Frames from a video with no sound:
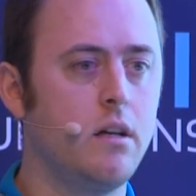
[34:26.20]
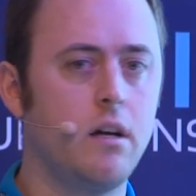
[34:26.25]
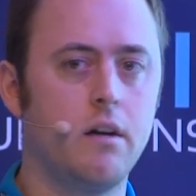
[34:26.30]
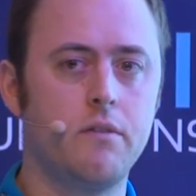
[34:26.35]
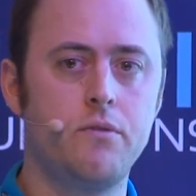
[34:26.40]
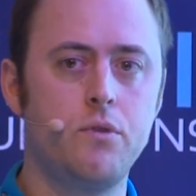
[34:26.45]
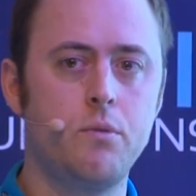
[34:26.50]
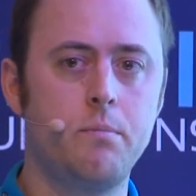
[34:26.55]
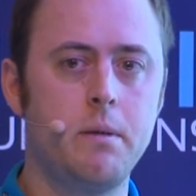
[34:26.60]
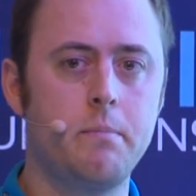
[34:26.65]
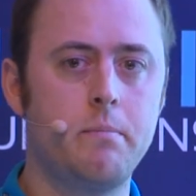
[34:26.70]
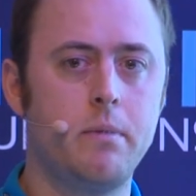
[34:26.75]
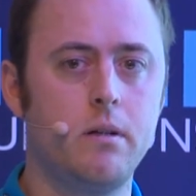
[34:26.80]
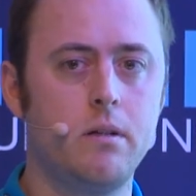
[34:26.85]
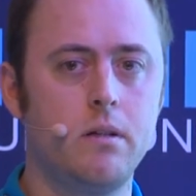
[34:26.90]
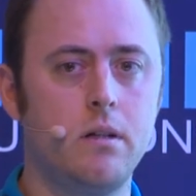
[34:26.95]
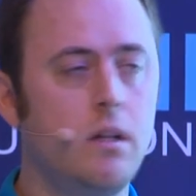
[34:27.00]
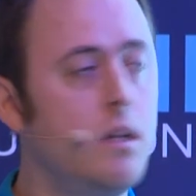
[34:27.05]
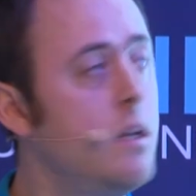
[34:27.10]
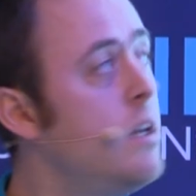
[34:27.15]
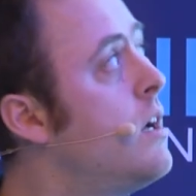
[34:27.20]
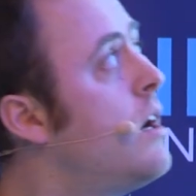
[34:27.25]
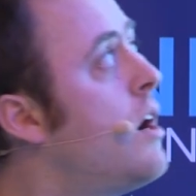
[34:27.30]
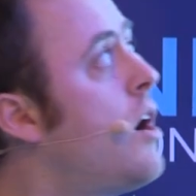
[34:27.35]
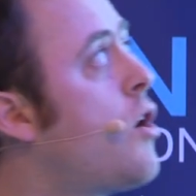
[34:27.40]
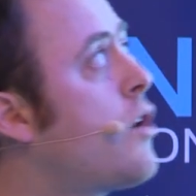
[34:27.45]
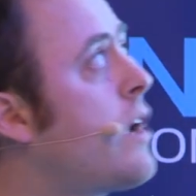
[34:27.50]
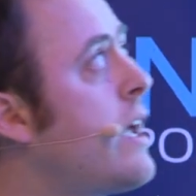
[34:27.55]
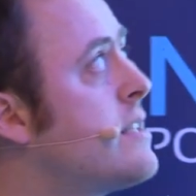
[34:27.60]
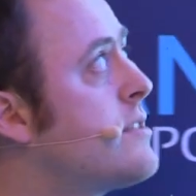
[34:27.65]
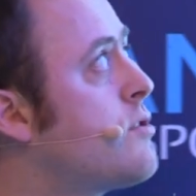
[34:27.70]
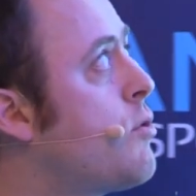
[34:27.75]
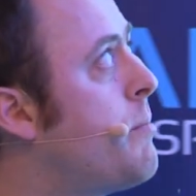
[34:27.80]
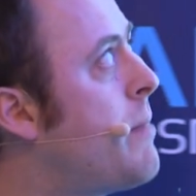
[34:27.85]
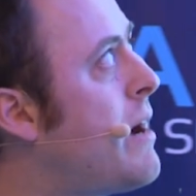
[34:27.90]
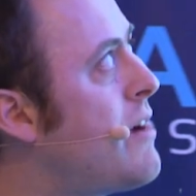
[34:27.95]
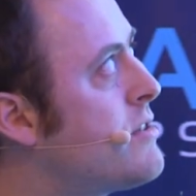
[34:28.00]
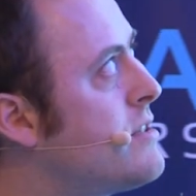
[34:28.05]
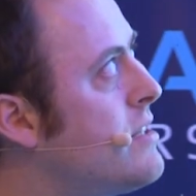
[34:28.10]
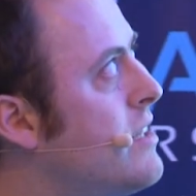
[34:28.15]
A few people? Okay, so
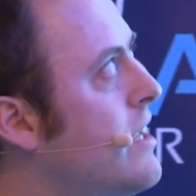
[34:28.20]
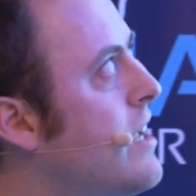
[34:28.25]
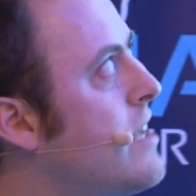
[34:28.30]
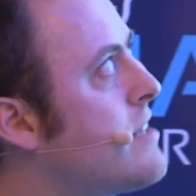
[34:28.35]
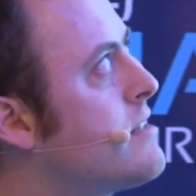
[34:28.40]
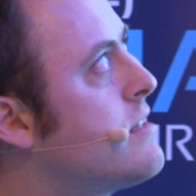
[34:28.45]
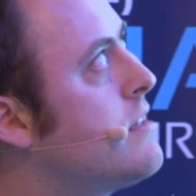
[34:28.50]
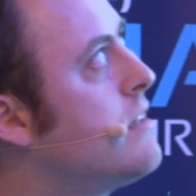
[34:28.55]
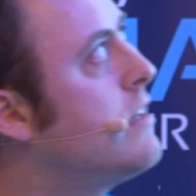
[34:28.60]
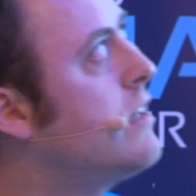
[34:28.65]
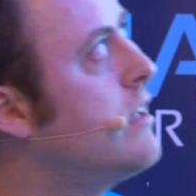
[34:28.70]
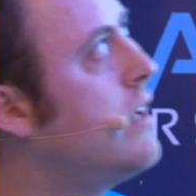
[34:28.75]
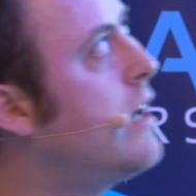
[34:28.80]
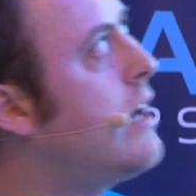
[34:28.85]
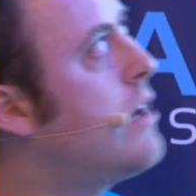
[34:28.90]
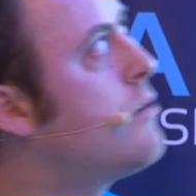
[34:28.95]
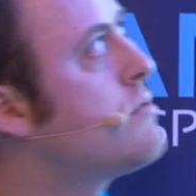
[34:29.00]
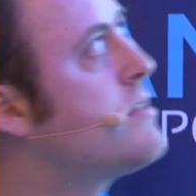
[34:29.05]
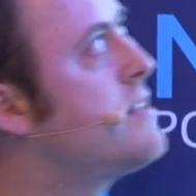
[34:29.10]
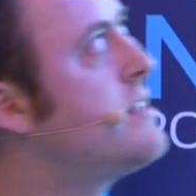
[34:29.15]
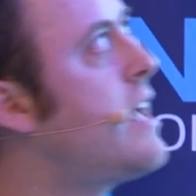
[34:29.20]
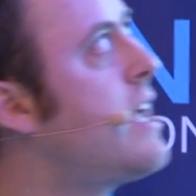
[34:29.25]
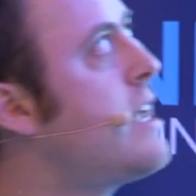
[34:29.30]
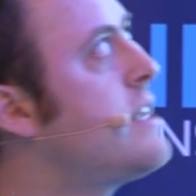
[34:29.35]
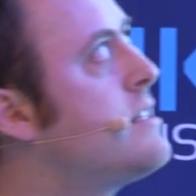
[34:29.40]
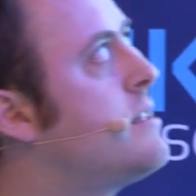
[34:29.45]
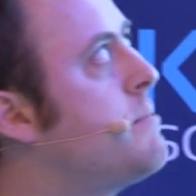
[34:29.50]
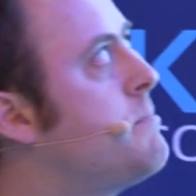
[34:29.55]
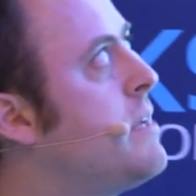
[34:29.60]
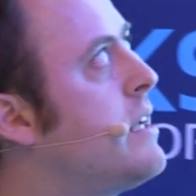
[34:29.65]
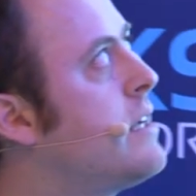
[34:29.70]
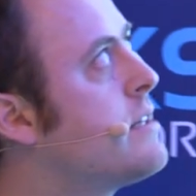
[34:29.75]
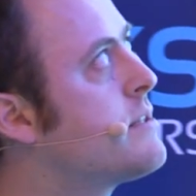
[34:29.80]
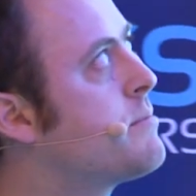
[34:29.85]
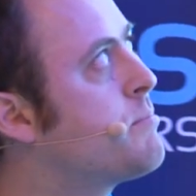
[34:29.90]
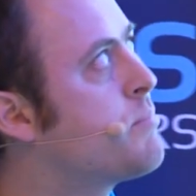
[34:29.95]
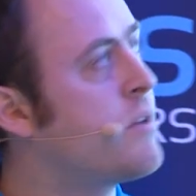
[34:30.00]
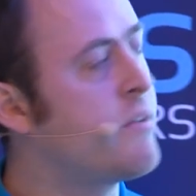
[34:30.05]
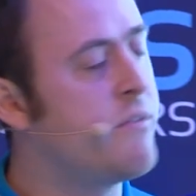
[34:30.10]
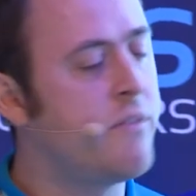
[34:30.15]
Bouncy Castle, I would say, is the
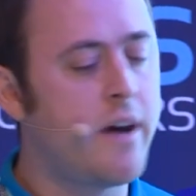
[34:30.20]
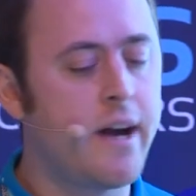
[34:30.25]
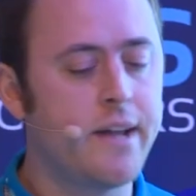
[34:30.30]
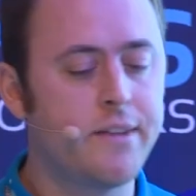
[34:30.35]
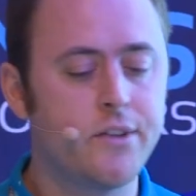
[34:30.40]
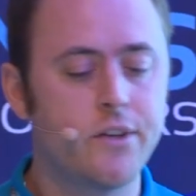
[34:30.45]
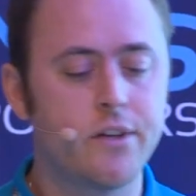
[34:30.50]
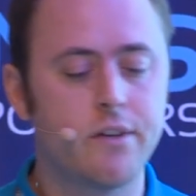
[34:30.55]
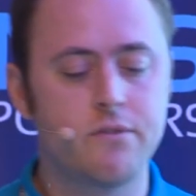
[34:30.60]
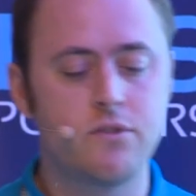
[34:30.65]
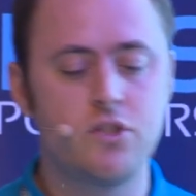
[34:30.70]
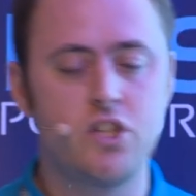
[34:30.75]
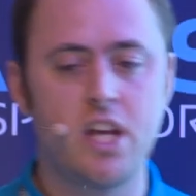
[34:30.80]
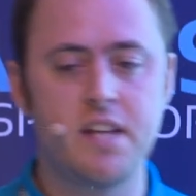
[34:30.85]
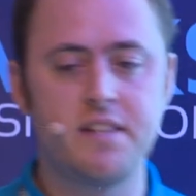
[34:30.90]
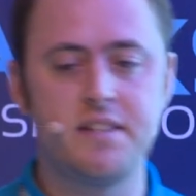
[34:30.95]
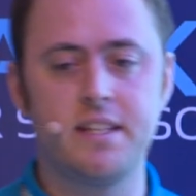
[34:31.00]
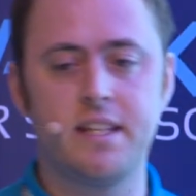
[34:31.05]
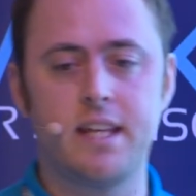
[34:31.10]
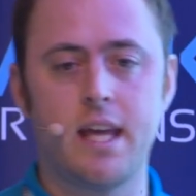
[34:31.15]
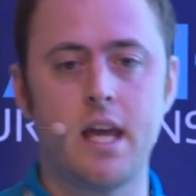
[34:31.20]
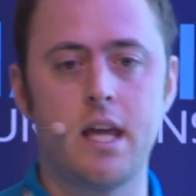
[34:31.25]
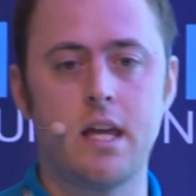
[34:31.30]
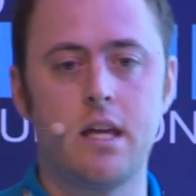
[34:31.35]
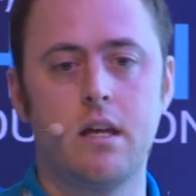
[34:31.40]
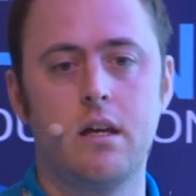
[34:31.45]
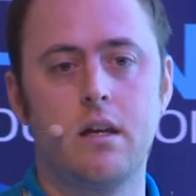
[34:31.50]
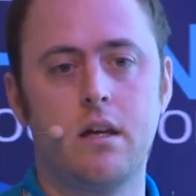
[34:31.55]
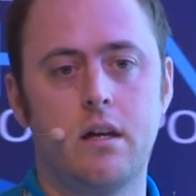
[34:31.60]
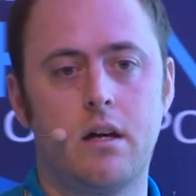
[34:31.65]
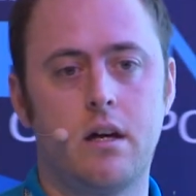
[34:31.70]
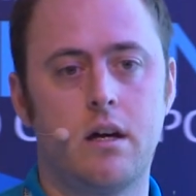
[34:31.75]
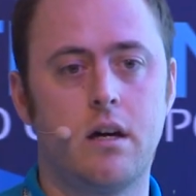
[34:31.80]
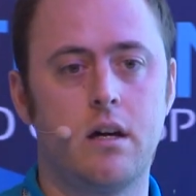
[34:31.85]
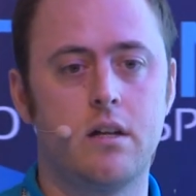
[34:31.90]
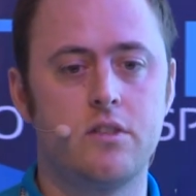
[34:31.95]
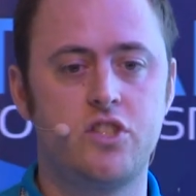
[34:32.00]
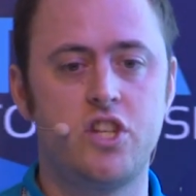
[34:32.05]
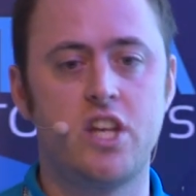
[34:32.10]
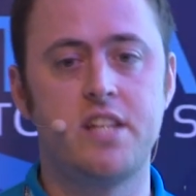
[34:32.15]
biggest provider of JCA
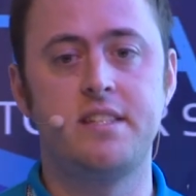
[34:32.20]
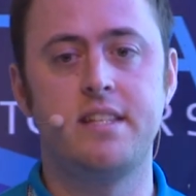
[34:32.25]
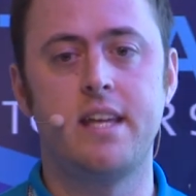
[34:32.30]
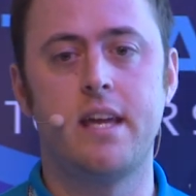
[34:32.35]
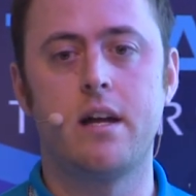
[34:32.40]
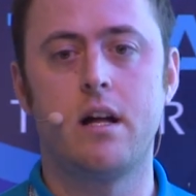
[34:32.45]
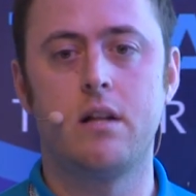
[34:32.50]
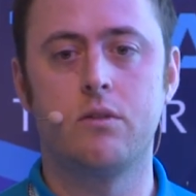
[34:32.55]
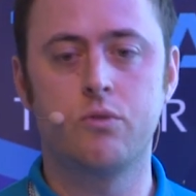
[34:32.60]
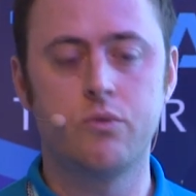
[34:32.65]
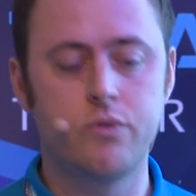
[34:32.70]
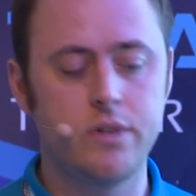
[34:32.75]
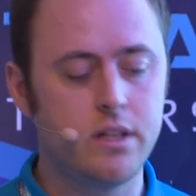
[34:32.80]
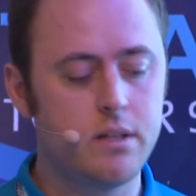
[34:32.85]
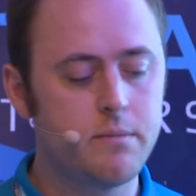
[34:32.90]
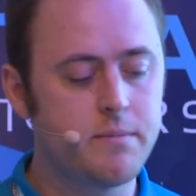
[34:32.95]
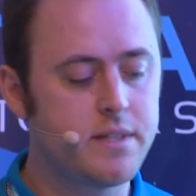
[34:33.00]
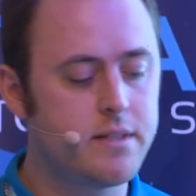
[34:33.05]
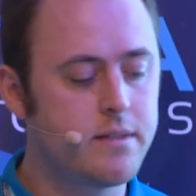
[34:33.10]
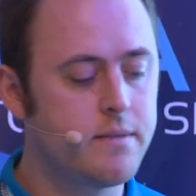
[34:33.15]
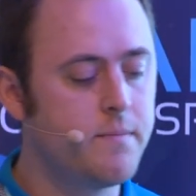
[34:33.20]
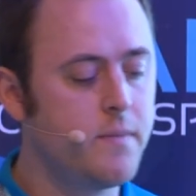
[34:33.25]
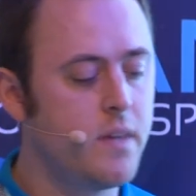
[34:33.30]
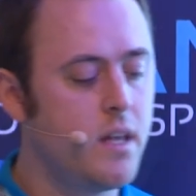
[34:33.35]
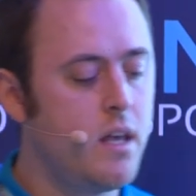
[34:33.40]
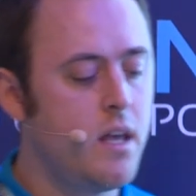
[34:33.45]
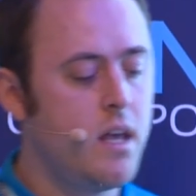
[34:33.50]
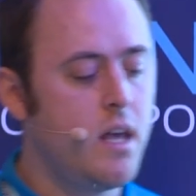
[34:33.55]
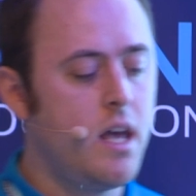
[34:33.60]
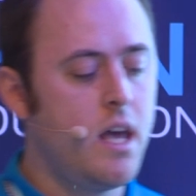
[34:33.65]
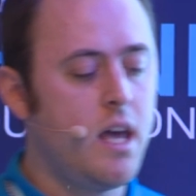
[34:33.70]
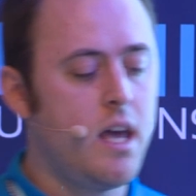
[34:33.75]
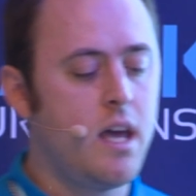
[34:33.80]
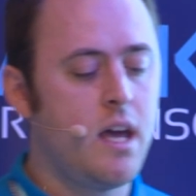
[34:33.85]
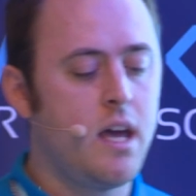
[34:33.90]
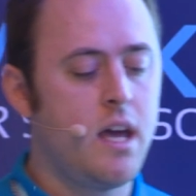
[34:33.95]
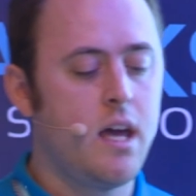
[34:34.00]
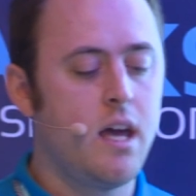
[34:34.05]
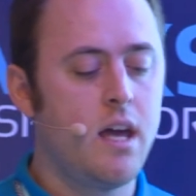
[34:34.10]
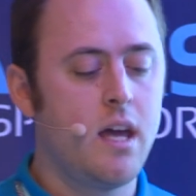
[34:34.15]
algorithms.
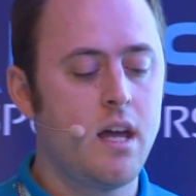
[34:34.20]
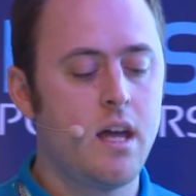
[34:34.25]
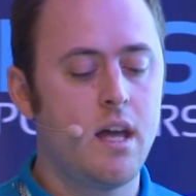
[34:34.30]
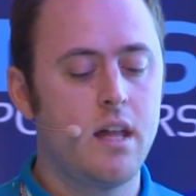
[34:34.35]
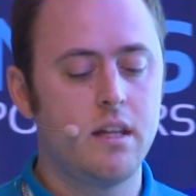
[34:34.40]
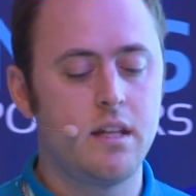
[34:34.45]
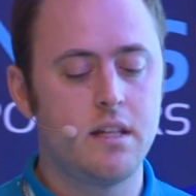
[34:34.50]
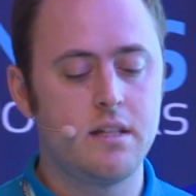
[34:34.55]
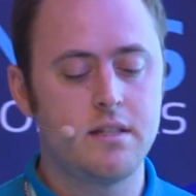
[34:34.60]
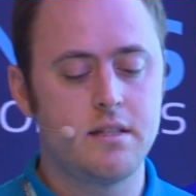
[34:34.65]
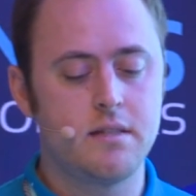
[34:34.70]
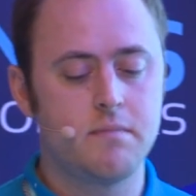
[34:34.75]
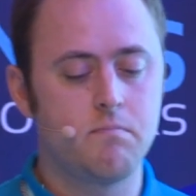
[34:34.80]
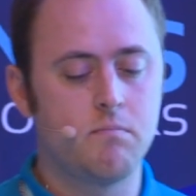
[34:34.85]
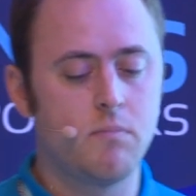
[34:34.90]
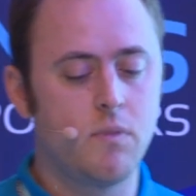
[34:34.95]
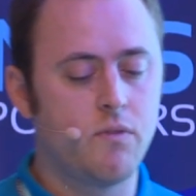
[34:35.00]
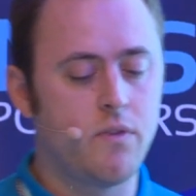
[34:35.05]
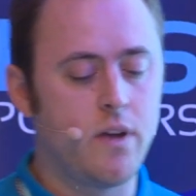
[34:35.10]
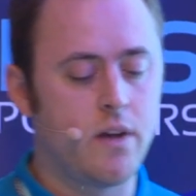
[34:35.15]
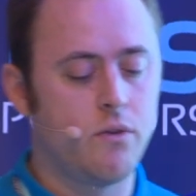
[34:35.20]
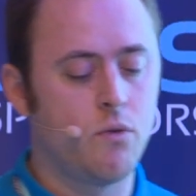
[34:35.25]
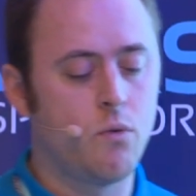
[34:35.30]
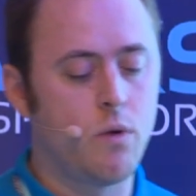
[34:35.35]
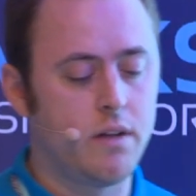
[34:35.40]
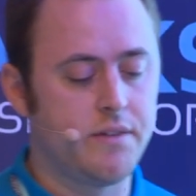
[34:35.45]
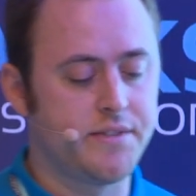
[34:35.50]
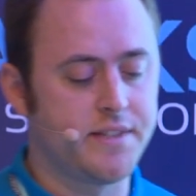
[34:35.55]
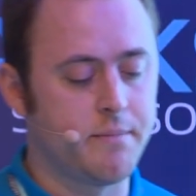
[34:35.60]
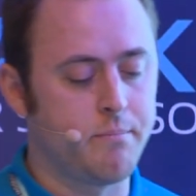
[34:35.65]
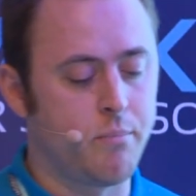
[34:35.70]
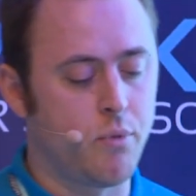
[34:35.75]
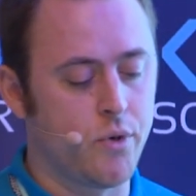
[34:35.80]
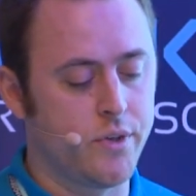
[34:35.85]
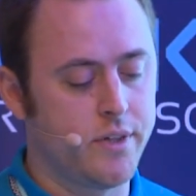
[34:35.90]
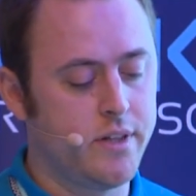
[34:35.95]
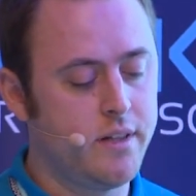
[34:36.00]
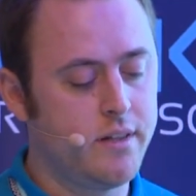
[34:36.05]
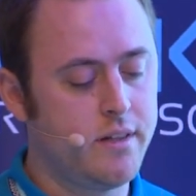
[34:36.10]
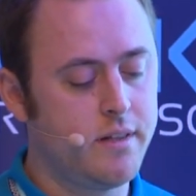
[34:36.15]
and it's very well
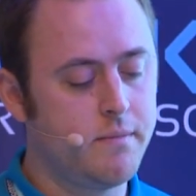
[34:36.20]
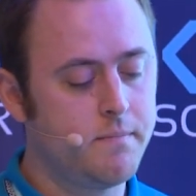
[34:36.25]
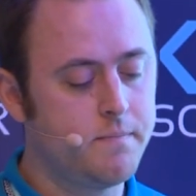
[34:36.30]
supported.